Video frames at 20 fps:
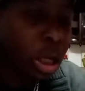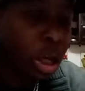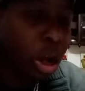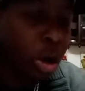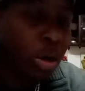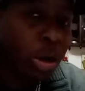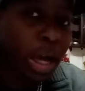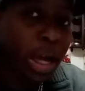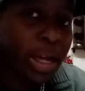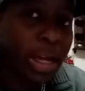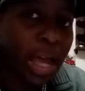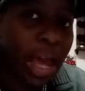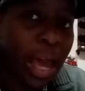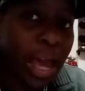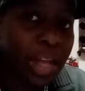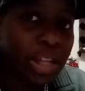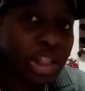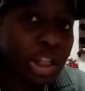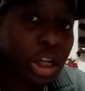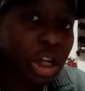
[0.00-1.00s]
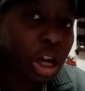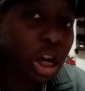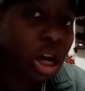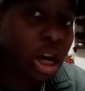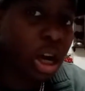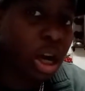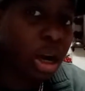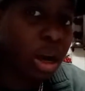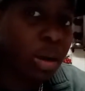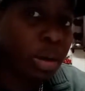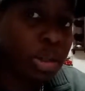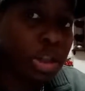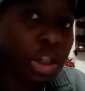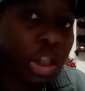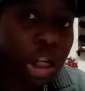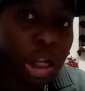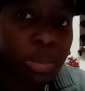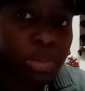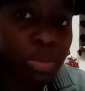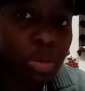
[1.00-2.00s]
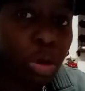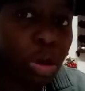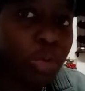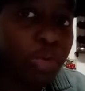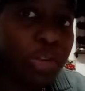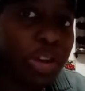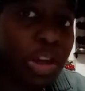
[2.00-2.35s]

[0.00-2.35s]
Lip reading: okay, and add your chicken broth